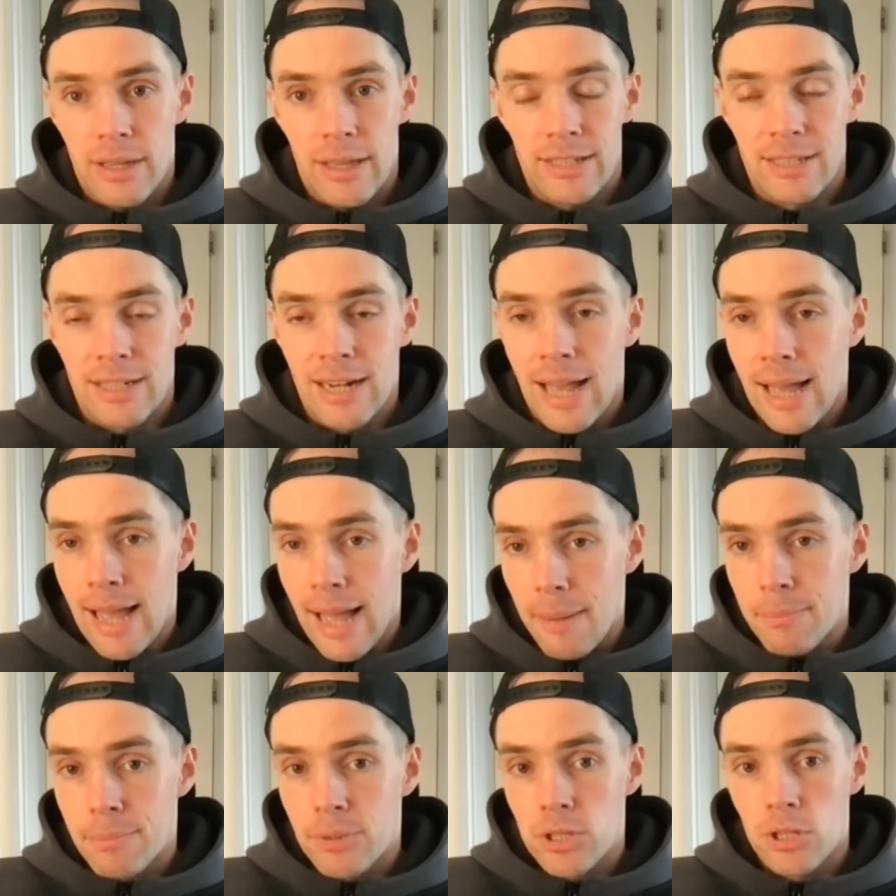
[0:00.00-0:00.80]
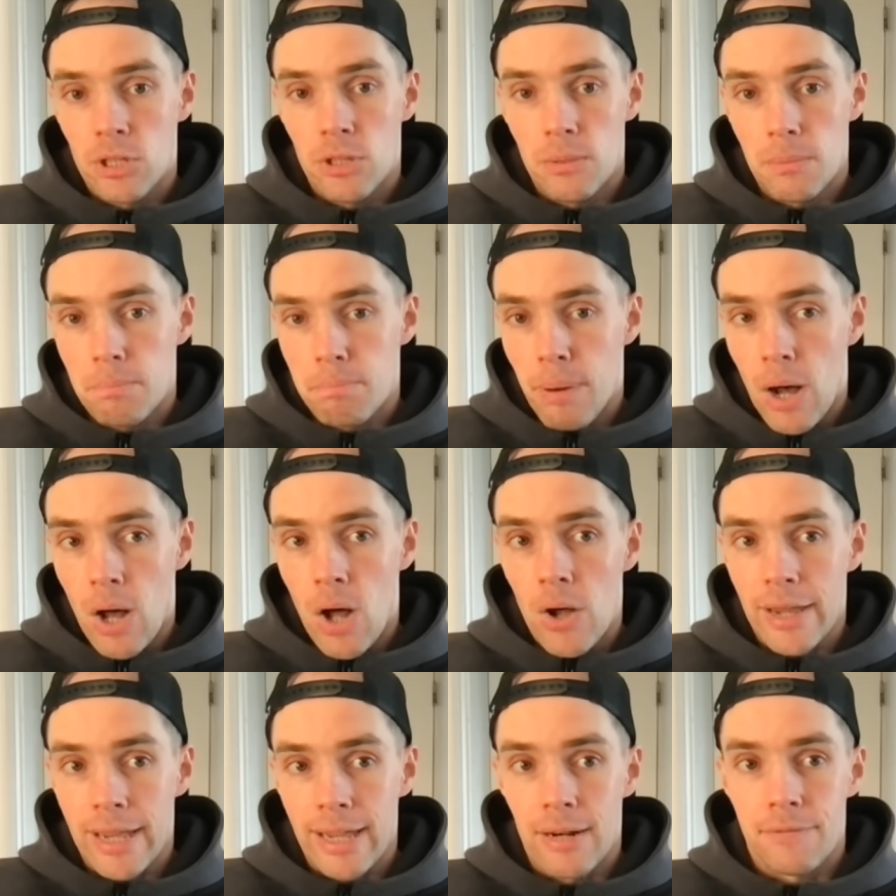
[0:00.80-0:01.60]
It's an absolute
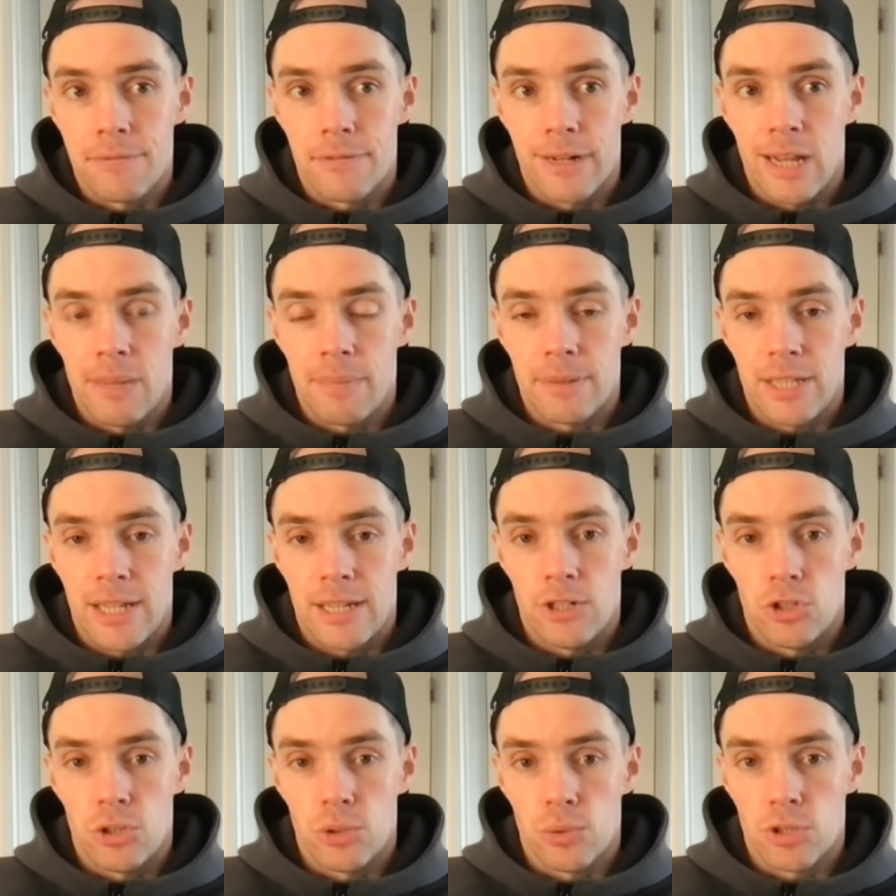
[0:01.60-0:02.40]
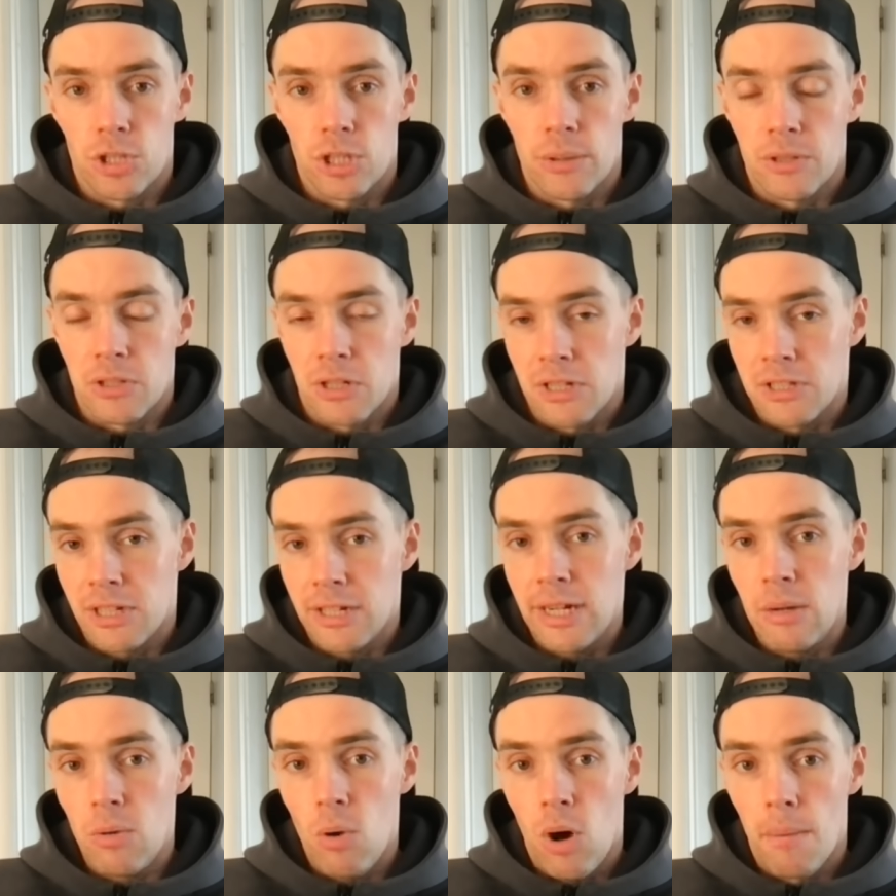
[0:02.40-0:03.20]
bargain for any potential suitors. And I
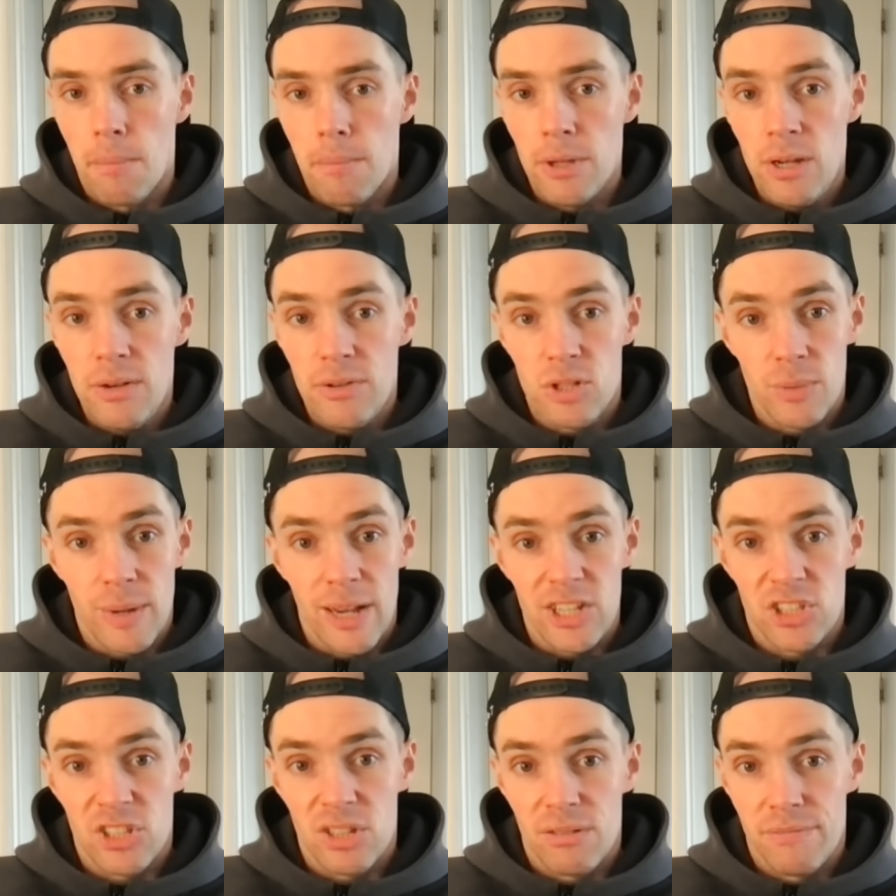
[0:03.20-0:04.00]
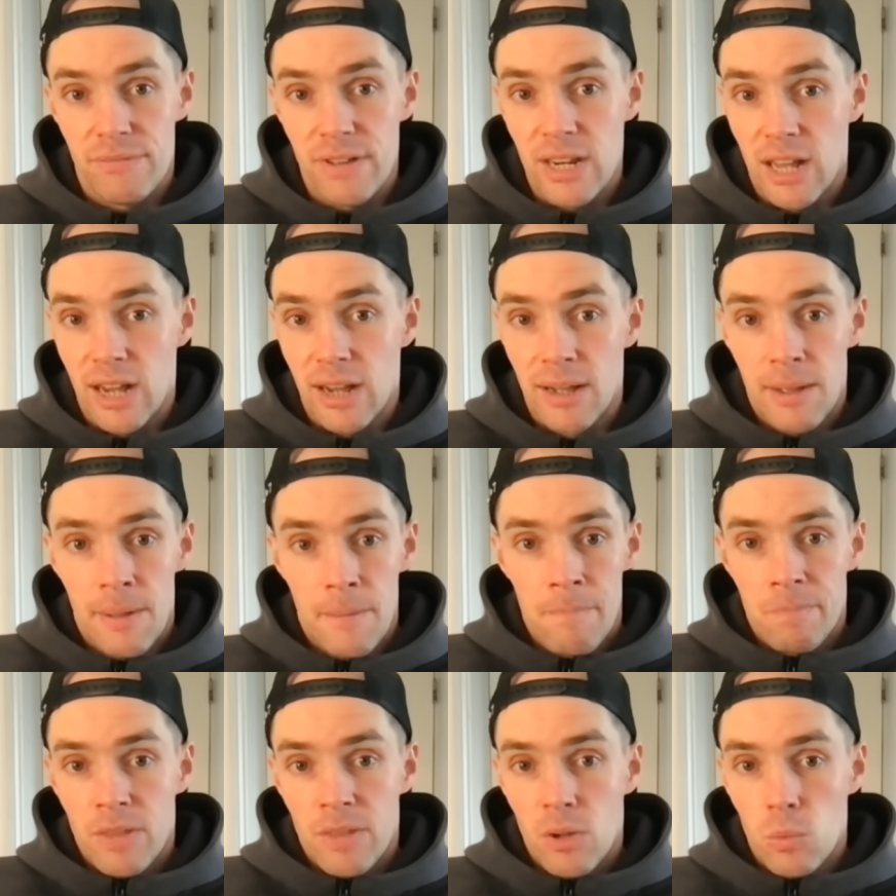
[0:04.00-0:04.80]
tell you what, a move to Aston Villa
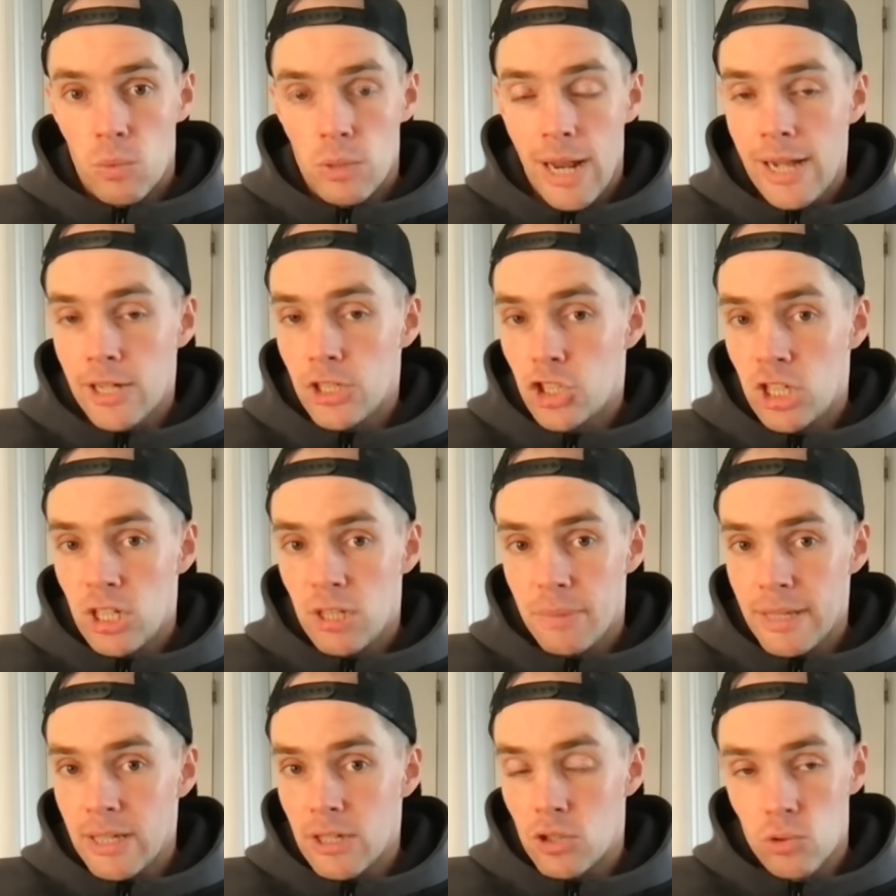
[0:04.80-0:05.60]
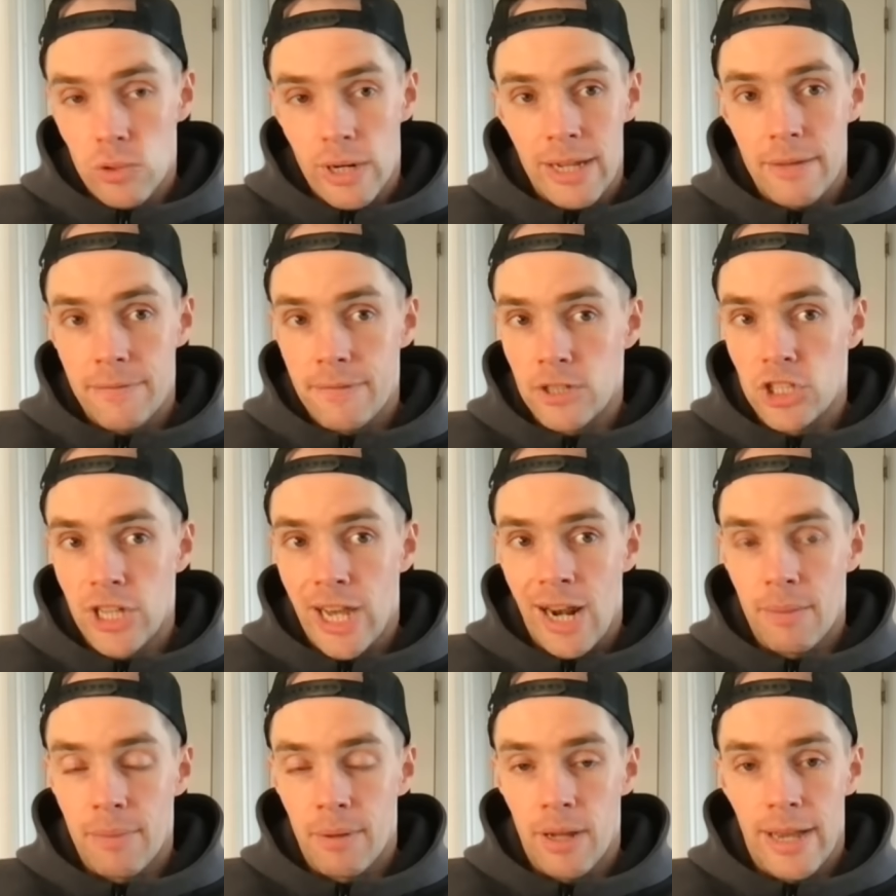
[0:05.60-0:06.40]
would actually be great for
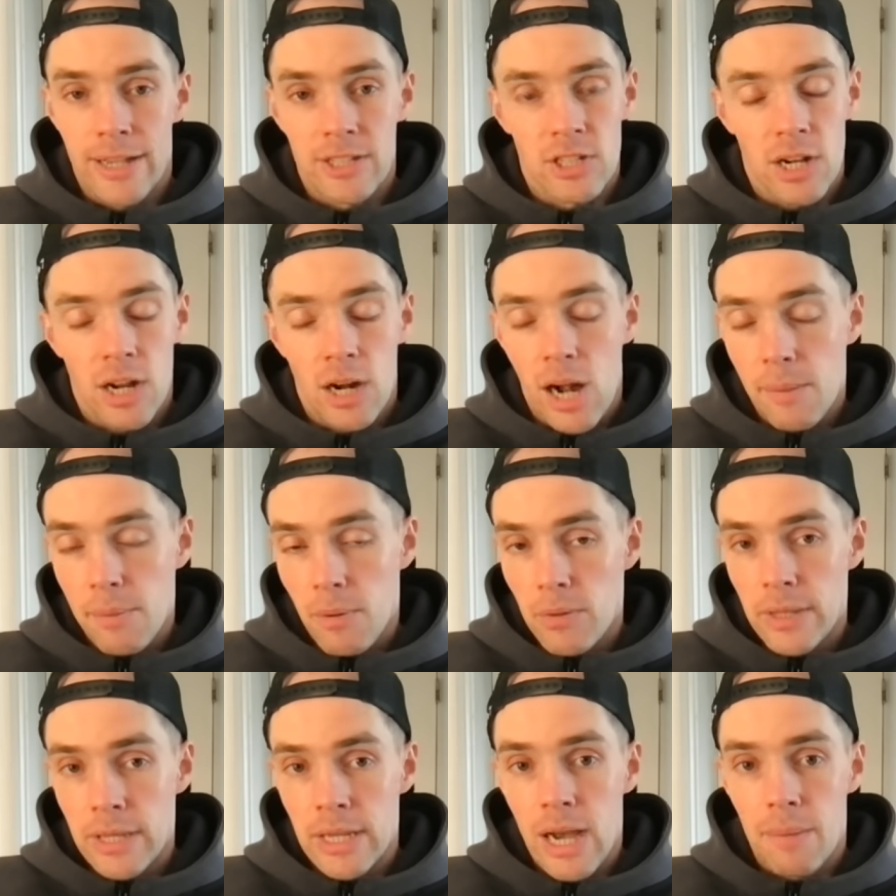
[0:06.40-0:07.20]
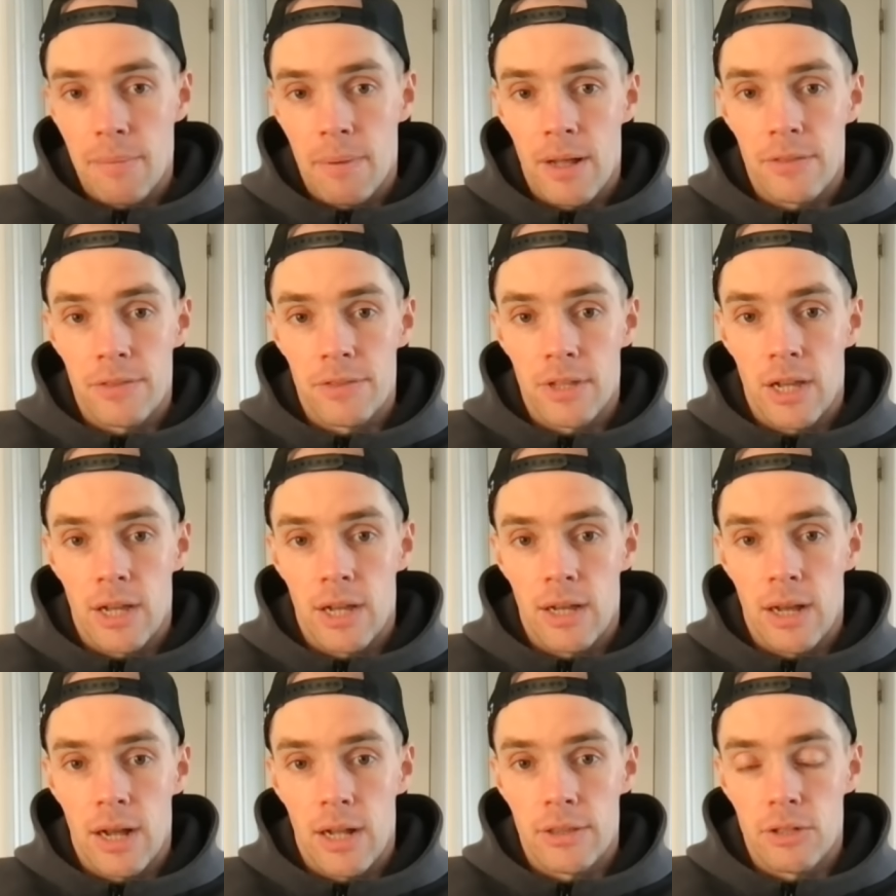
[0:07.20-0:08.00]
Chalobah. It's a club on the up
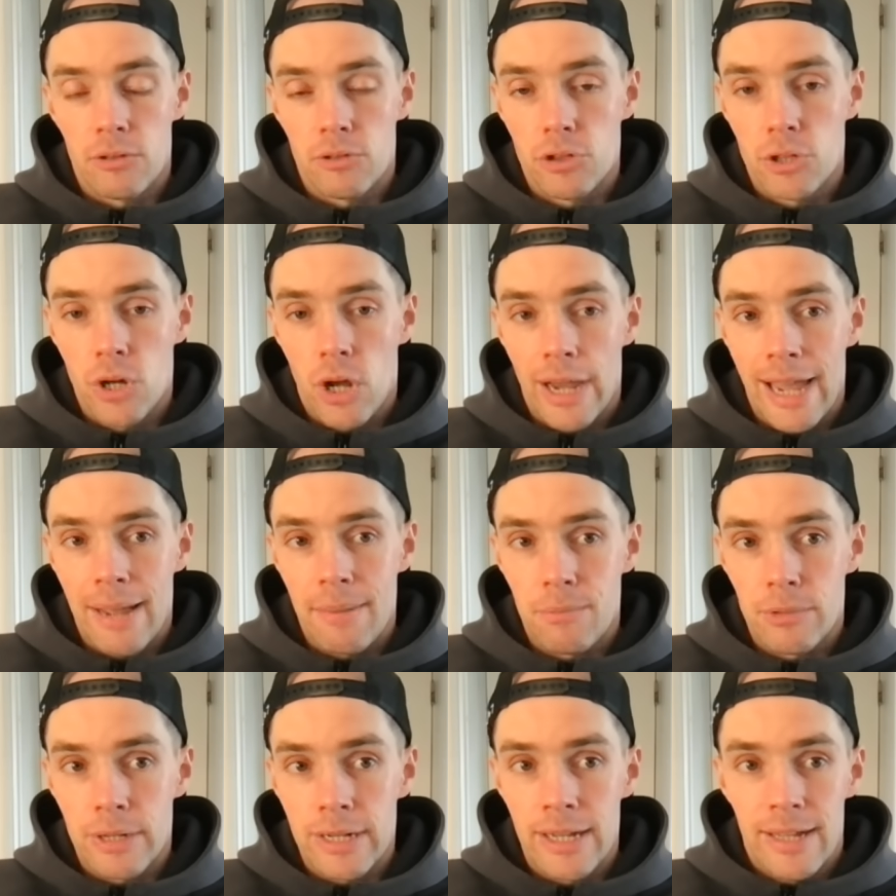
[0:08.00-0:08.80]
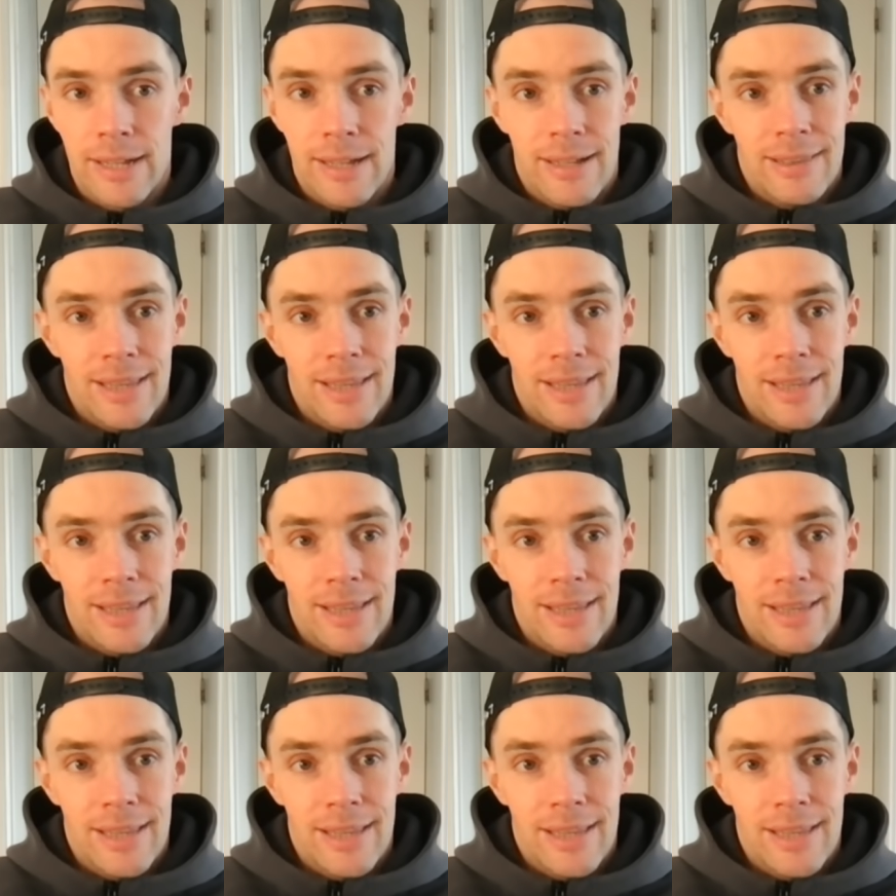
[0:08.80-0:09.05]
under Unai Emery.